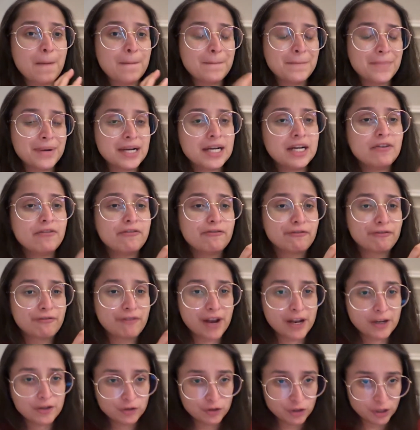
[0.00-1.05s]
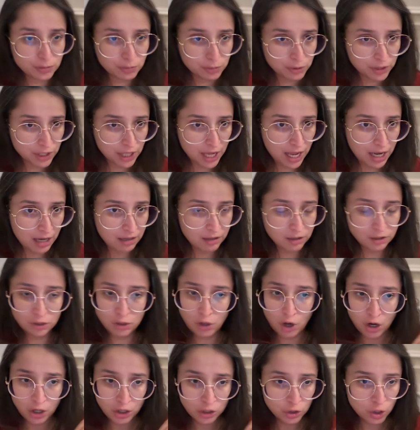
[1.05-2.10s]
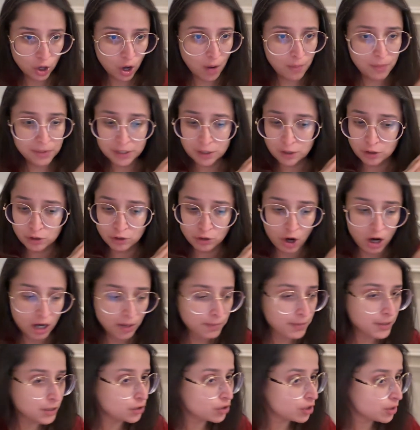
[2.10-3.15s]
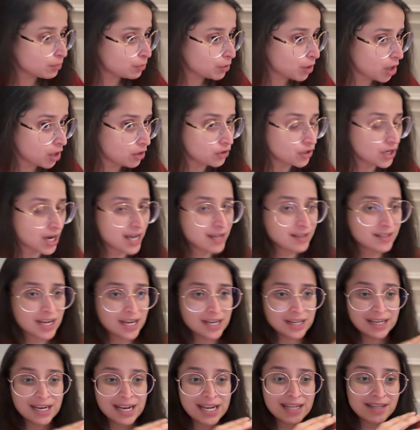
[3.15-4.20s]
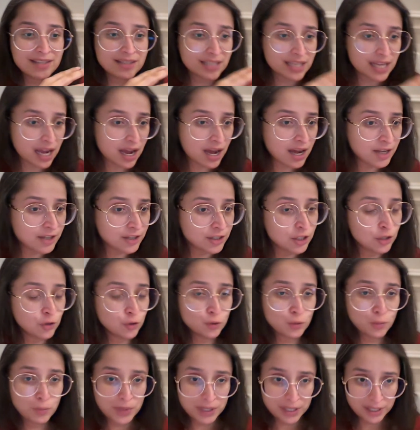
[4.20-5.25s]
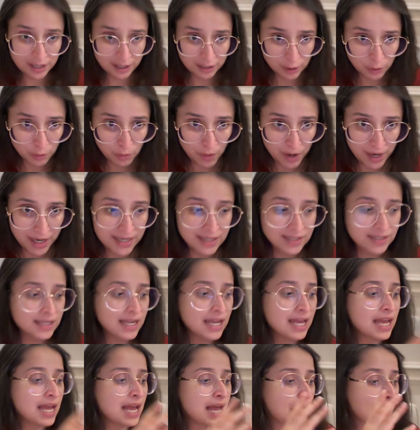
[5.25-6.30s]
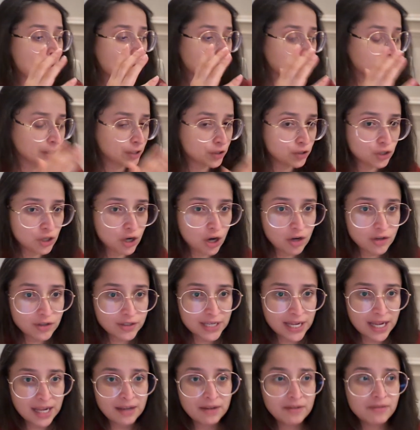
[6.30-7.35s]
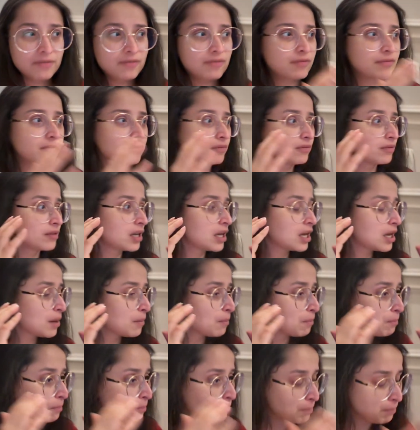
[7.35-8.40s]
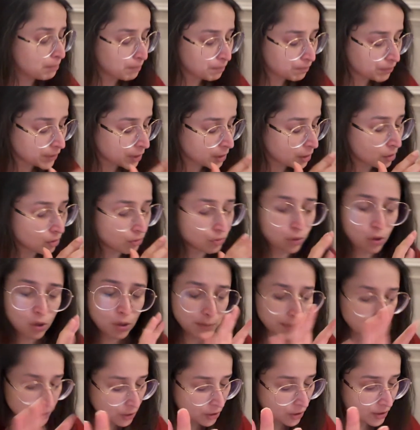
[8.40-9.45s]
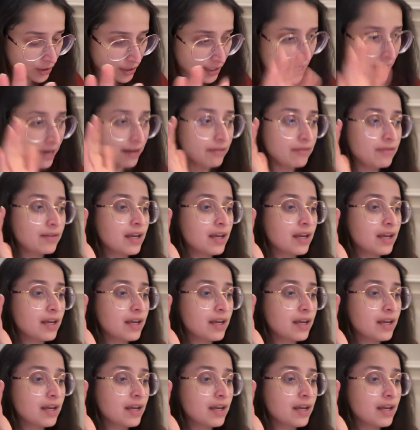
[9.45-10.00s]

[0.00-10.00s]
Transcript: build friendships there. Your job is to not pitch your projects unless they ask you to meet otherwise. Pitch yourself, don't pitch yourself,